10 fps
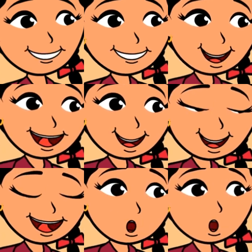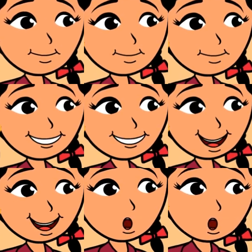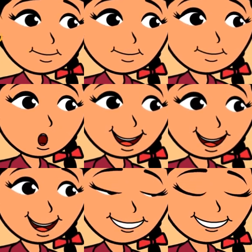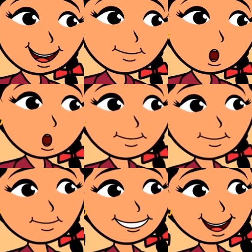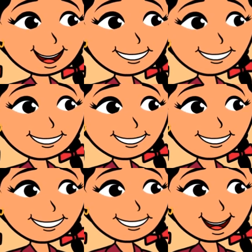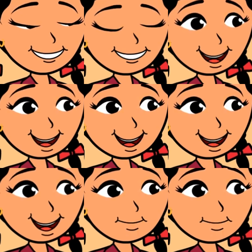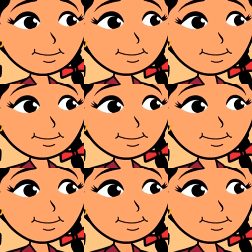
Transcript: Raw mango. Sour. Very sour. I like this taste a lot.